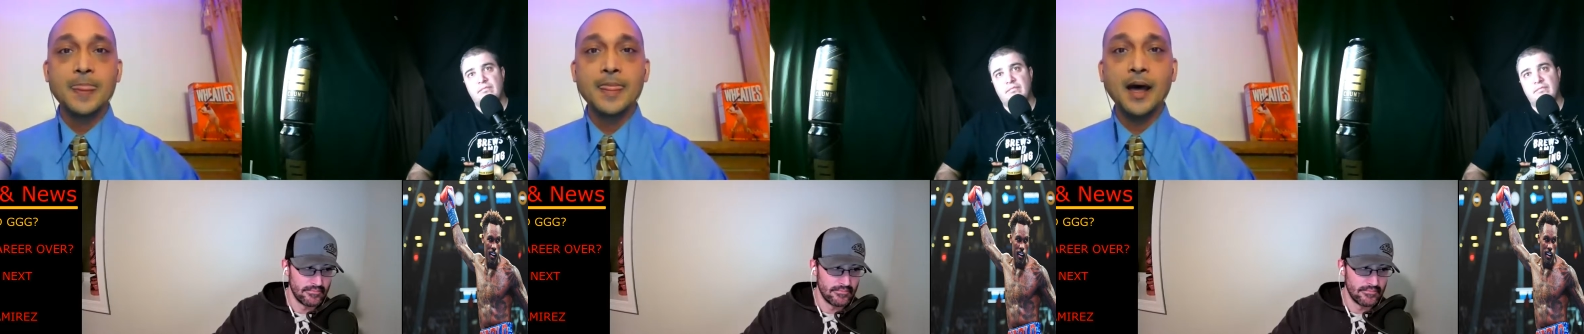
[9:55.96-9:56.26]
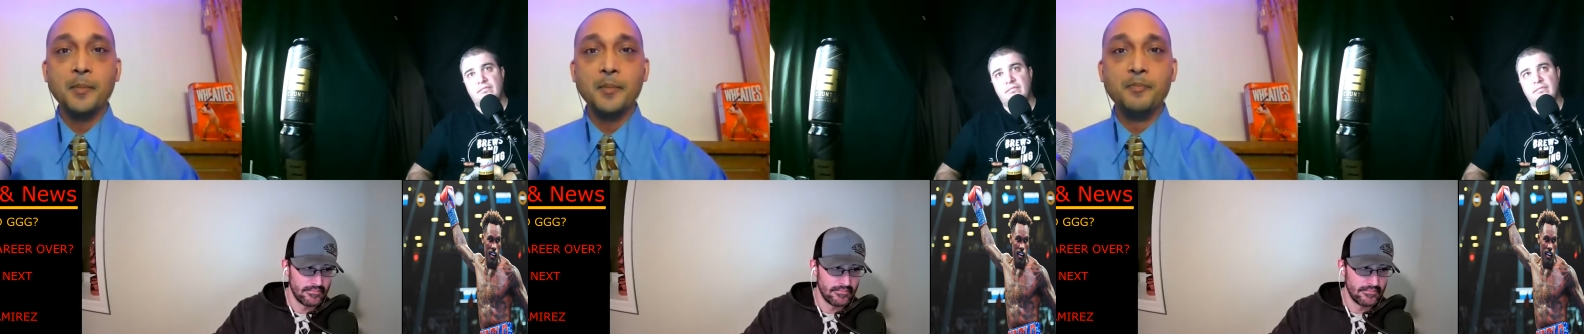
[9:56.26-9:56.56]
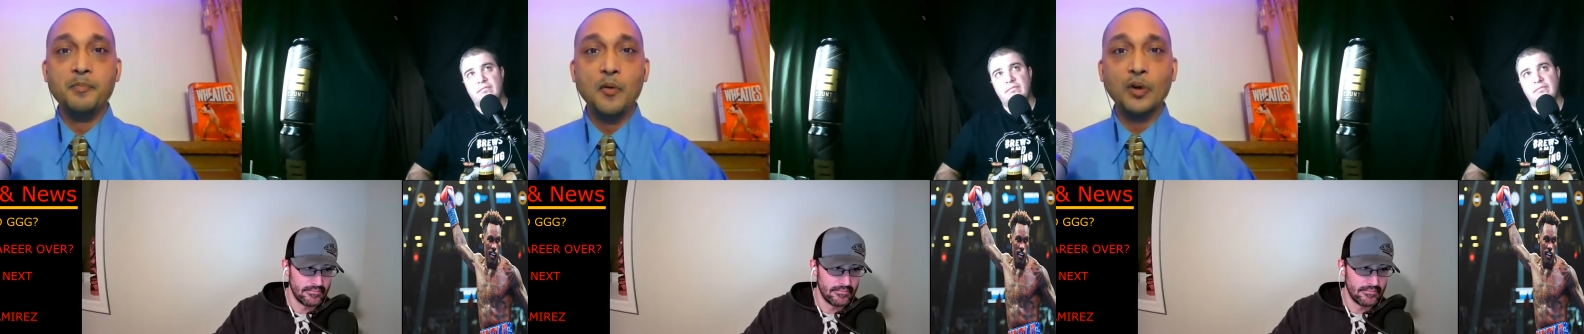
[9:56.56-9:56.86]
Speaker 1: uh,
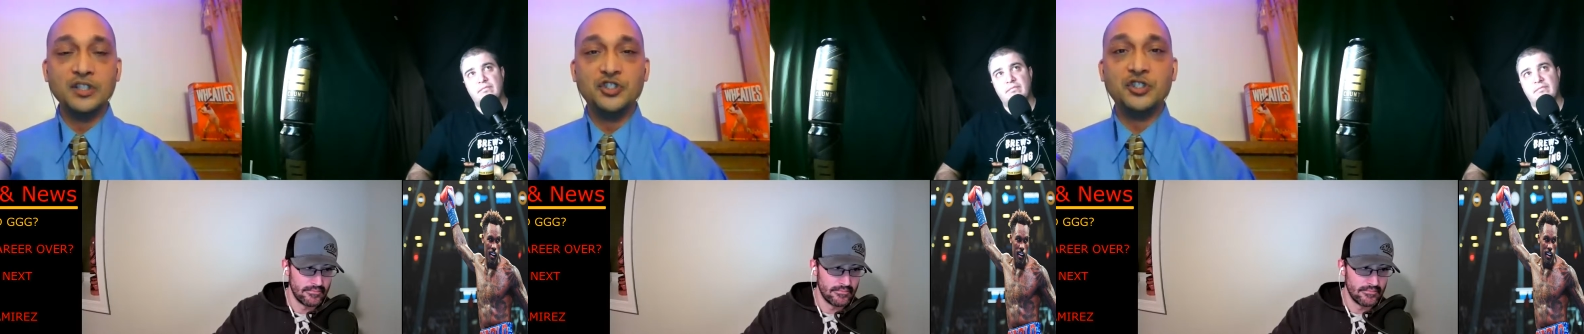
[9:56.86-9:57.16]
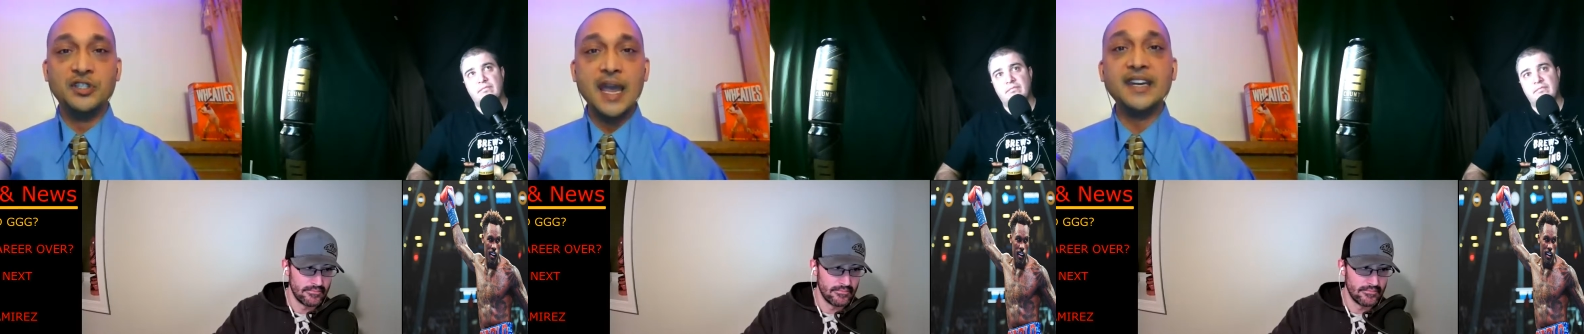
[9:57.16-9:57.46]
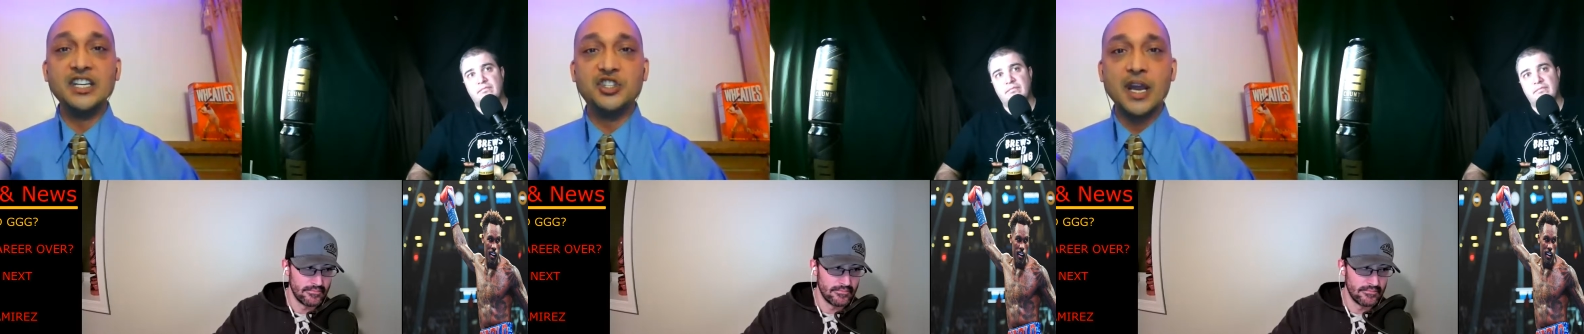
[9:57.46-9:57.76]
when
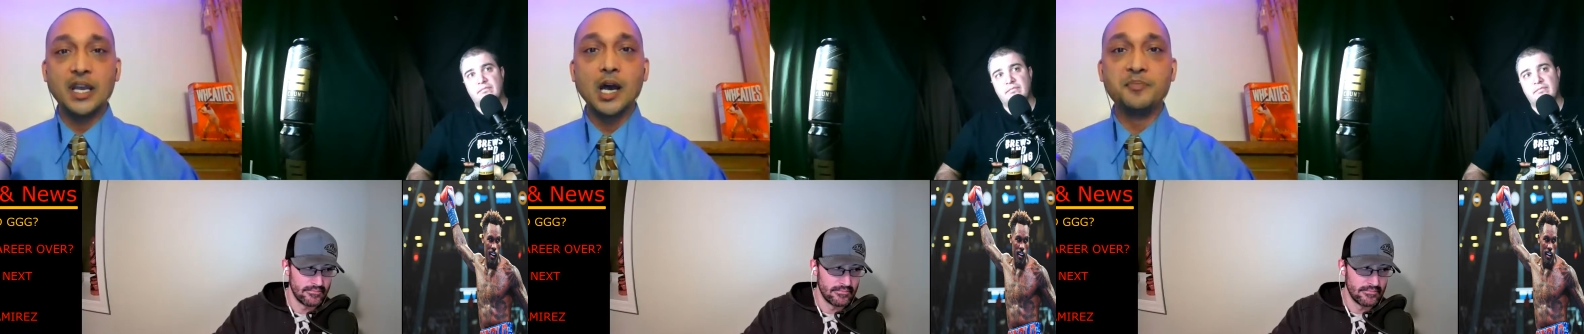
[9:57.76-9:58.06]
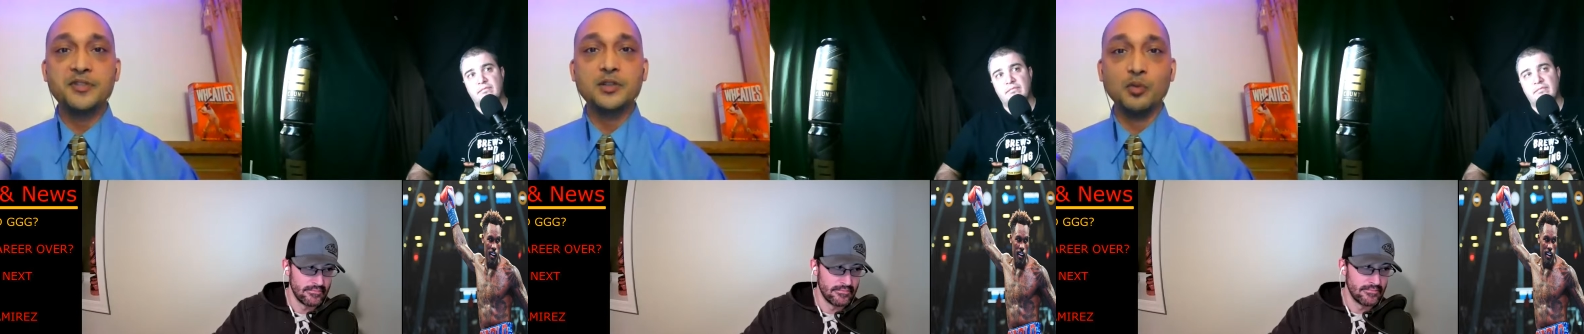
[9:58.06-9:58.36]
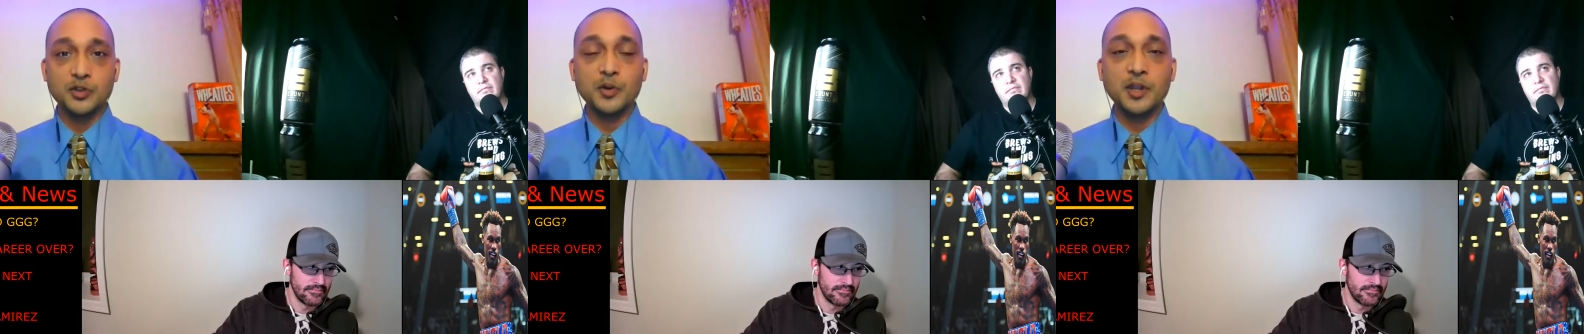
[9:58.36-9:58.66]
Danny Jacobs
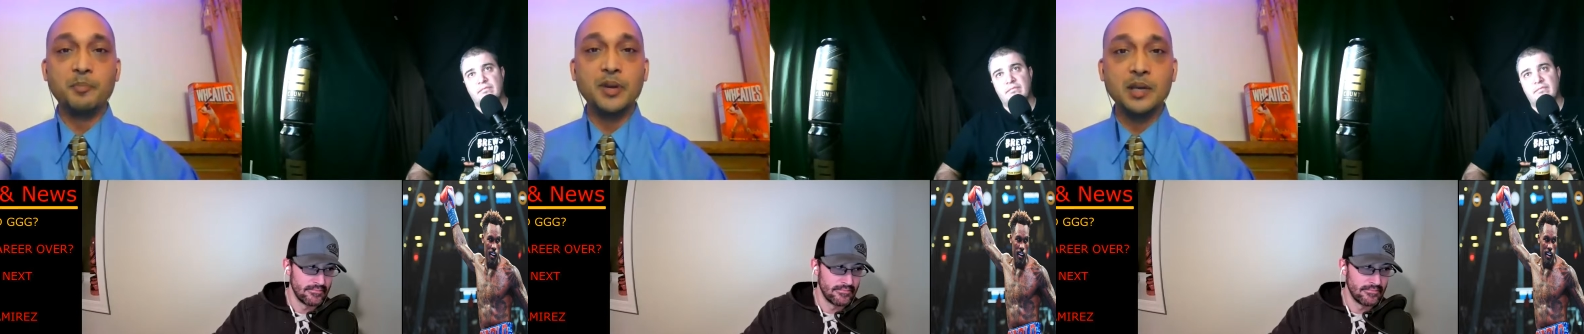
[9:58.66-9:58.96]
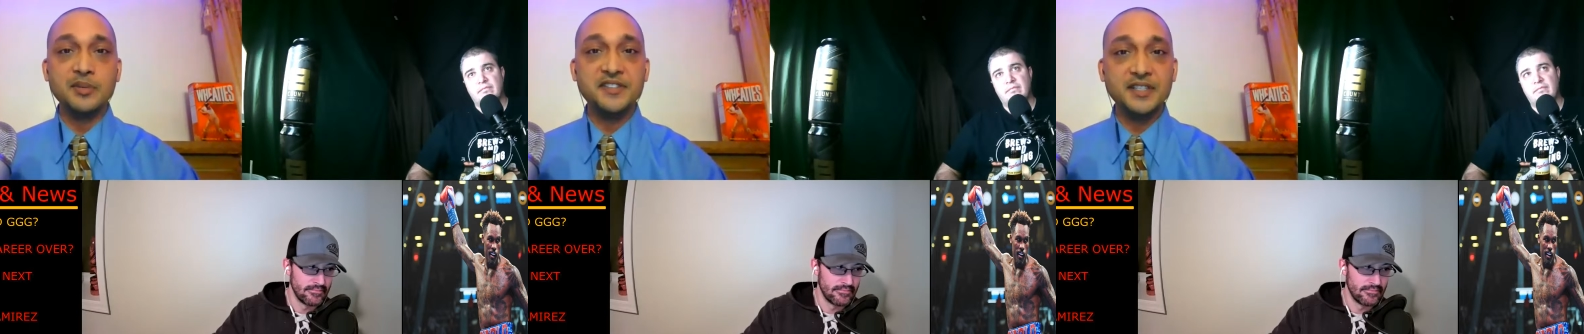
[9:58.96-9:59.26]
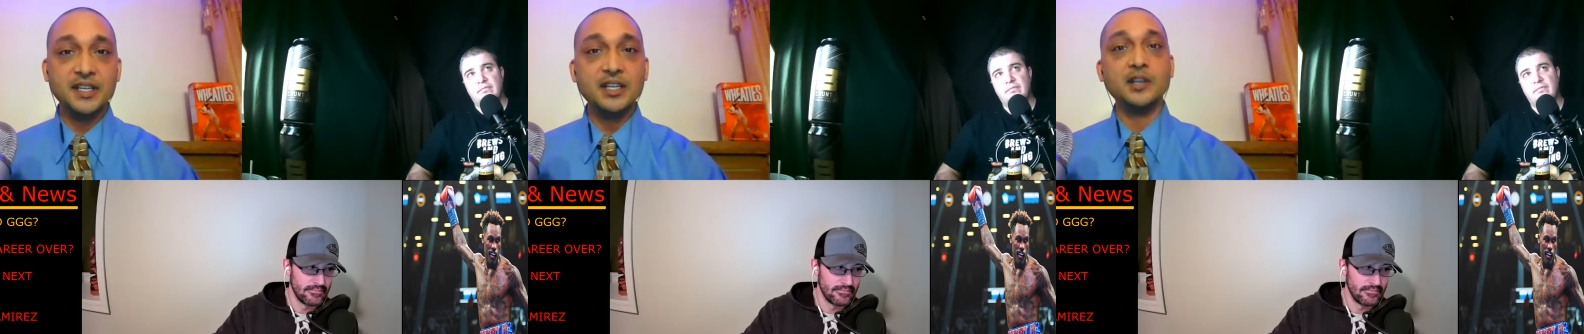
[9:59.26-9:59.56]
was with the P B C,